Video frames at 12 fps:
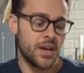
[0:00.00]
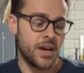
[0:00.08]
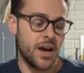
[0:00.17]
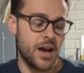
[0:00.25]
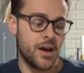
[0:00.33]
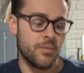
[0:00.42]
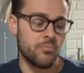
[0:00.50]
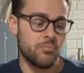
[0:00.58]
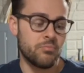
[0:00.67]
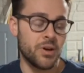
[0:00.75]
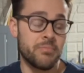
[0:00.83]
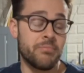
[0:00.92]

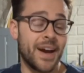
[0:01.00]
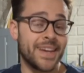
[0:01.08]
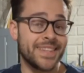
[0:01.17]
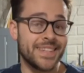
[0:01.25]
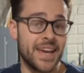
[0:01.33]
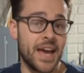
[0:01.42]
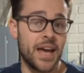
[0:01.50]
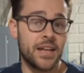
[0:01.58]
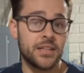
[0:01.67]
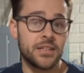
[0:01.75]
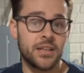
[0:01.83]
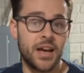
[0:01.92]
But by the
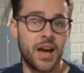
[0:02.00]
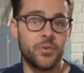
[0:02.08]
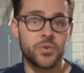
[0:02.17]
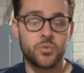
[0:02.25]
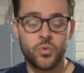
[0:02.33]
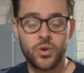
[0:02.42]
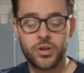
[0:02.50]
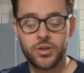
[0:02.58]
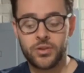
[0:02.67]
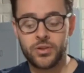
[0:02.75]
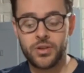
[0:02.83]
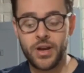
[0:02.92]
end, I
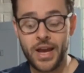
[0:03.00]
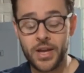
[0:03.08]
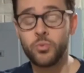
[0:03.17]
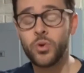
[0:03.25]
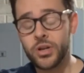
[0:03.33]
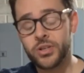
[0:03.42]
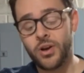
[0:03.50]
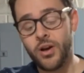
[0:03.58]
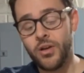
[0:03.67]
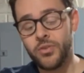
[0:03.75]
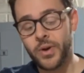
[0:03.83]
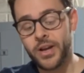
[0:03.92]
had worked
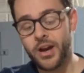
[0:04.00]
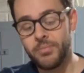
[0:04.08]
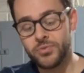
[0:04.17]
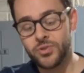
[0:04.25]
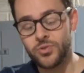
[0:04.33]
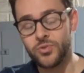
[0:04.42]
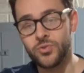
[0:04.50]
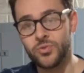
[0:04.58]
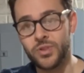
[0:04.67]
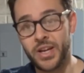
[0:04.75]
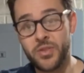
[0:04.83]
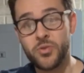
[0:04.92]
all the way up
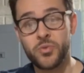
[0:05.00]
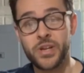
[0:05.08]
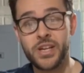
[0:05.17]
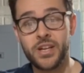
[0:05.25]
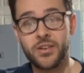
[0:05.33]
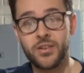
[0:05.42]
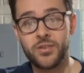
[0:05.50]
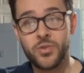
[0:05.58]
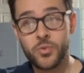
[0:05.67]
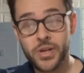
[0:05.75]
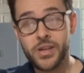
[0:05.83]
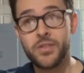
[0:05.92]
to like
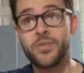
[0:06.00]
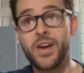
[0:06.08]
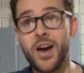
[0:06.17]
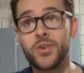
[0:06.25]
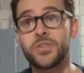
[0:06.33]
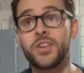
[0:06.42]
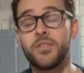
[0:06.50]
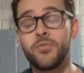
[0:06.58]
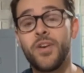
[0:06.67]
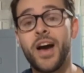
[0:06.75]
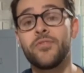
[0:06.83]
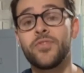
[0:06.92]
3,000 and
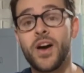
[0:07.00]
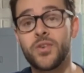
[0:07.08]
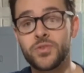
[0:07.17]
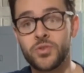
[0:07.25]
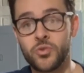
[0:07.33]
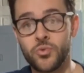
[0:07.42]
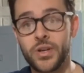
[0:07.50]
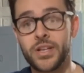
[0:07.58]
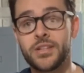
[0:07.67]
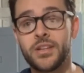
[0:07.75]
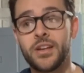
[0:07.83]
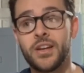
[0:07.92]
5,000
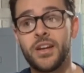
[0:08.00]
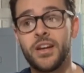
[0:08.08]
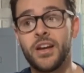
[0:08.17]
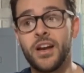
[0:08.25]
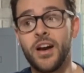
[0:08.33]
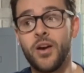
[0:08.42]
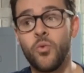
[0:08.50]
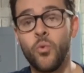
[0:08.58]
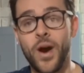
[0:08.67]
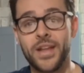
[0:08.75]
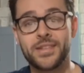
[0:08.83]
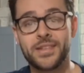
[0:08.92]
grit
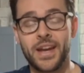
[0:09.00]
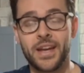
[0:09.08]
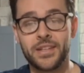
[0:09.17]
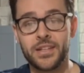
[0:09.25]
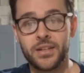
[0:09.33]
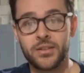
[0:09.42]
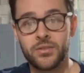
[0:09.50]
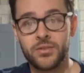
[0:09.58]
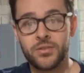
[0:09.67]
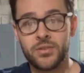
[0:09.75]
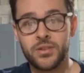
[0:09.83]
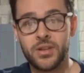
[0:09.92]
wet sanding
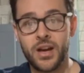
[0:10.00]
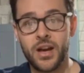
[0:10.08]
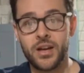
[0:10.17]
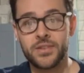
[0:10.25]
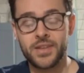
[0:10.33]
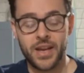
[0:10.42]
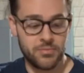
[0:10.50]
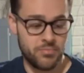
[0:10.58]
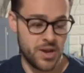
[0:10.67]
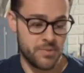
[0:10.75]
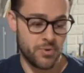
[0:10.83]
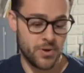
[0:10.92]

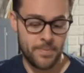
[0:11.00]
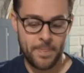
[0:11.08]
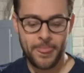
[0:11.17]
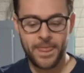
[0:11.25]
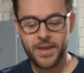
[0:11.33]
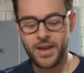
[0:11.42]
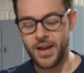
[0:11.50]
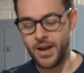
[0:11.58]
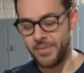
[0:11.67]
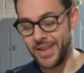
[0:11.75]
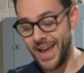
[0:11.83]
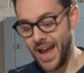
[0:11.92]
sandpaper.
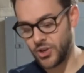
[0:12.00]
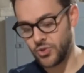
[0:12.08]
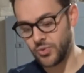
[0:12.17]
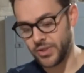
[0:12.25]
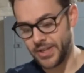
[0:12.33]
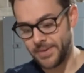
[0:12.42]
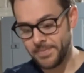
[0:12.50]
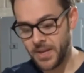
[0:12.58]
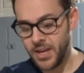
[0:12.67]
And actually,